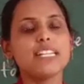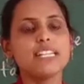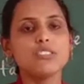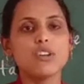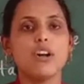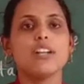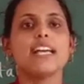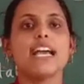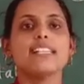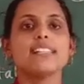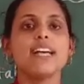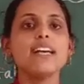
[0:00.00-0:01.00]
that is called
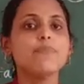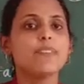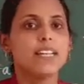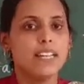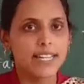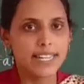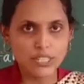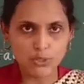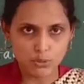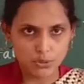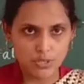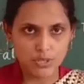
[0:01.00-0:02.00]
as a
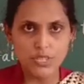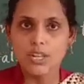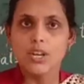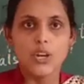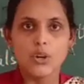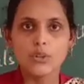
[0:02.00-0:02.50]
resource.